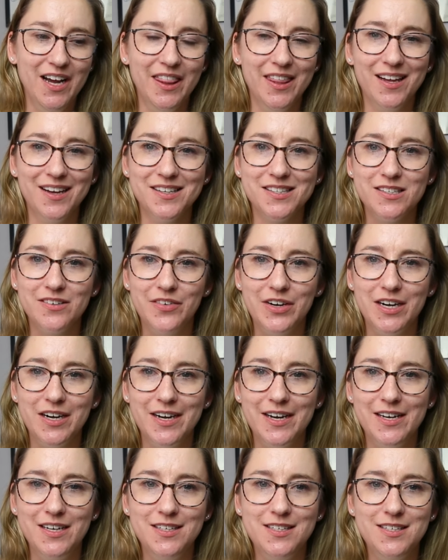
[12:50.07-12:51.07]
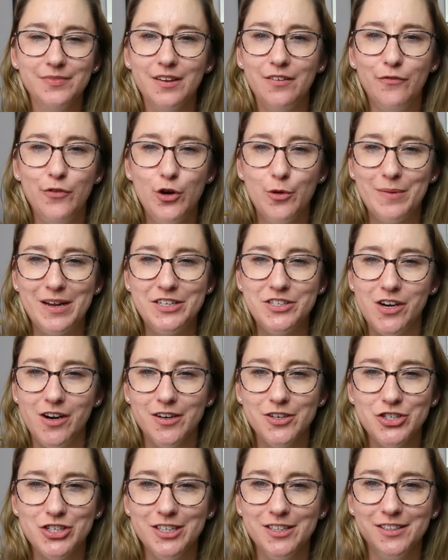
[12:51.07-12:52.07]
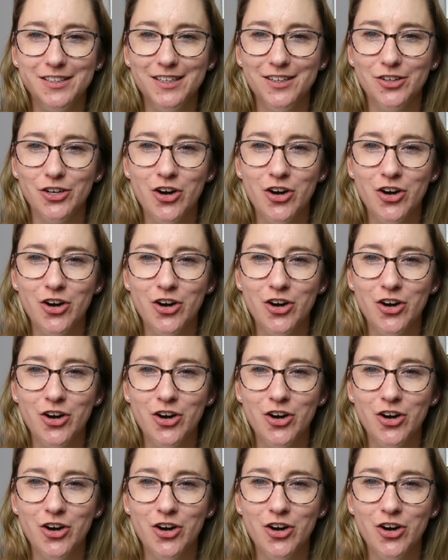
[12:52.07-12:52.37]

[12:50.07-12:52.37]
I think it's a very, hear my dog jingling